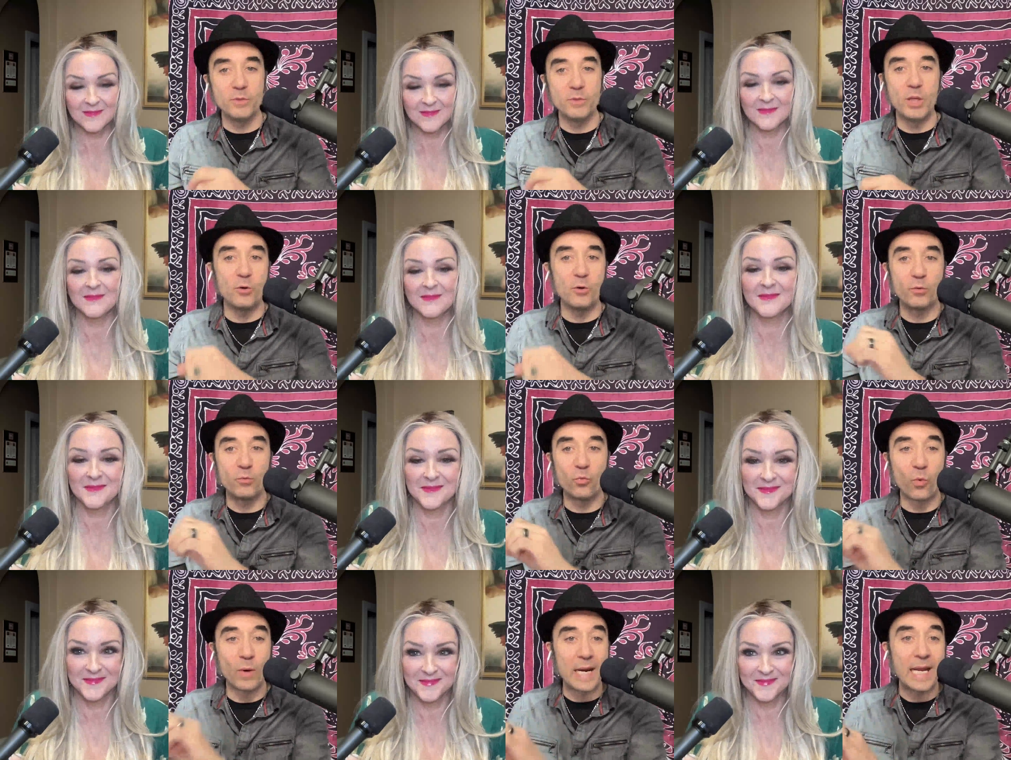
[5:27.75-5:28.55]
Speaker 1: you know,
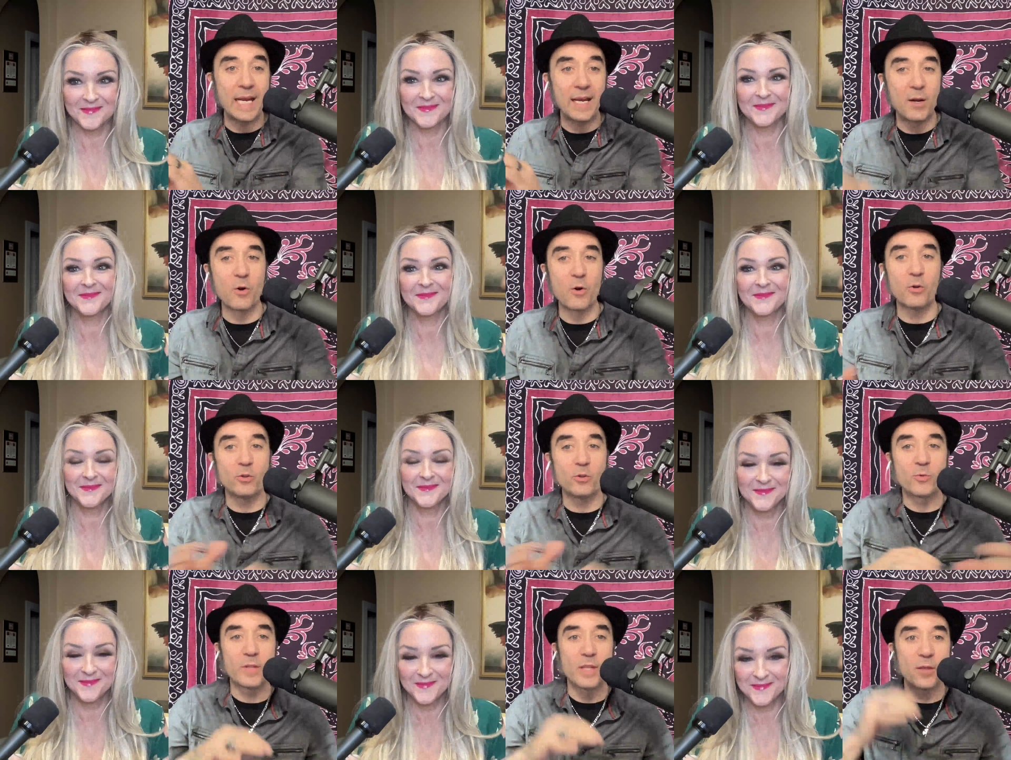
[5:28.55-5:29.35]
ring
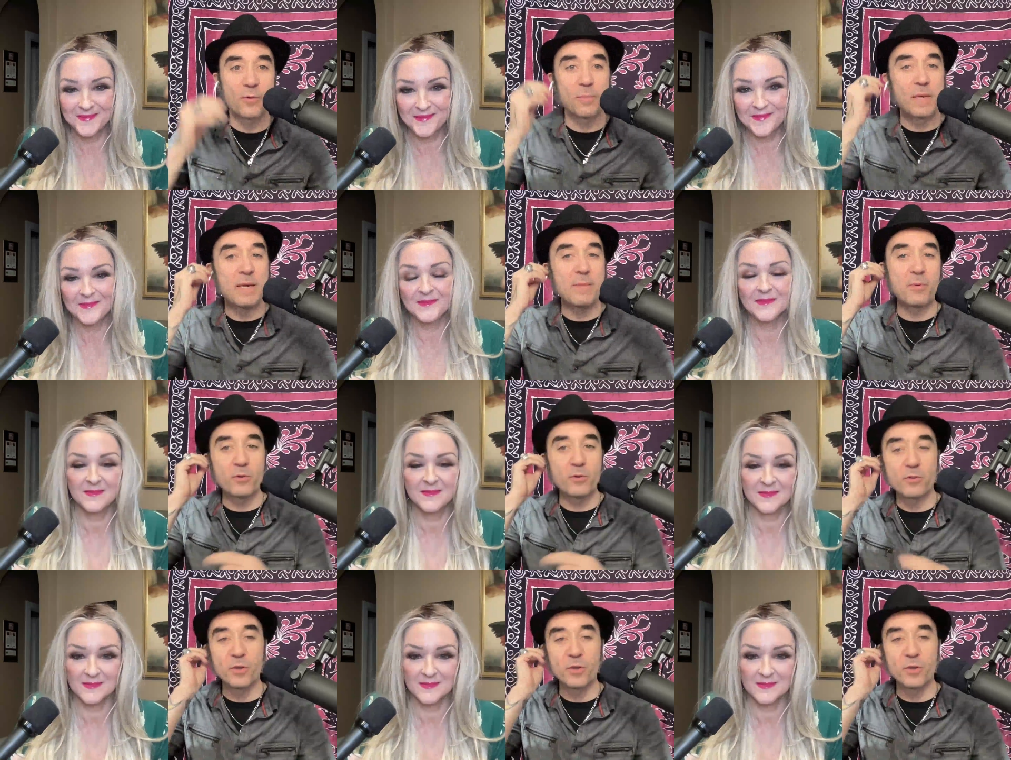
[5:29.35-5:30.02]
goals with other people.